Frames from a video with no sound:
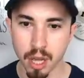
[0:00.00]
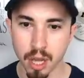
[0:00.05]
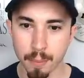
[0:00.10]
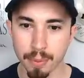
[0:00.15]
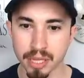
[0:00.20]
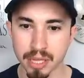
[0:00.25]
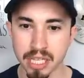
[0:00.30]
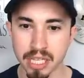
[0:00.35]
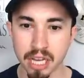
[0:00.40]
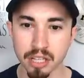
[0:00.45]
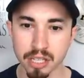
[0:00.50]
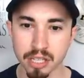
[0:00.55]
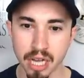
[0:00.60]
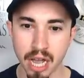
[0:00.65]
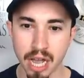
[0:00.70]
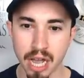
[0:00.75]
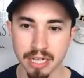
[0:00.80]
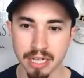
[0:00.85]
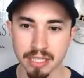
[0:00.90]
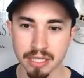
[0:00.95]
But the other
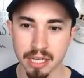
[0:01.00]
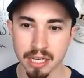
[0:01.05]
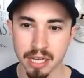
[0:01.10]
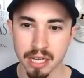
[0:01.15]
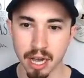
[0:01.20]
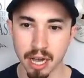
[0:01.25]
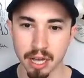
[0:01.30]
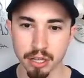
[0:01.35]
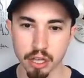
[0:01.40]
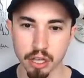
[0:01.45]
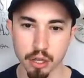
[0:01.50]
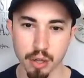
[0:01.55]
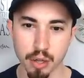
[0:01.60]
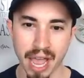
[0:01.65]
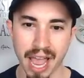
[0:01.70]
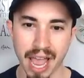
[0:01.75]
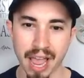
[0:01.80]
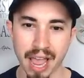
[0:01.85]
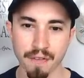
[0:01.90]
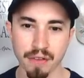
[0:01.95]
guys uh, that you
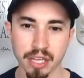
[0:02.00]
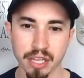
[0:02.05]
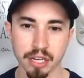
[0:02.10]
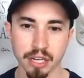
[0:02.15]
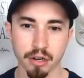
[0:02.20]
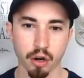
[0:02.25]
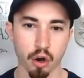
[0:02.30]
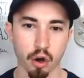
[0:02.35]
have here